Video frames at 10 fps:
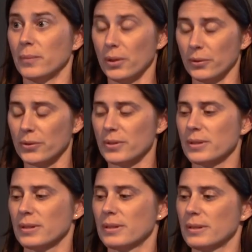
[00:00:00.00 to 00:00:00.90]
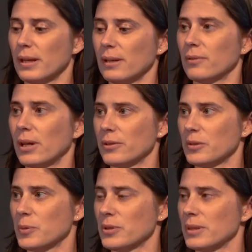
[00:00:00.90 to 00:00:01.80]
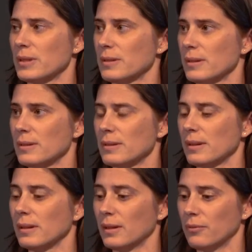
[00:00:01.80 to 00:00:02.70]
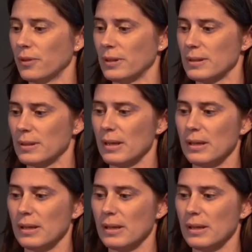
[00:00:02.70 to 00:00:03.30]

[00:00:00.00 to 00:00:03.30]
models to study virus persistence in infants.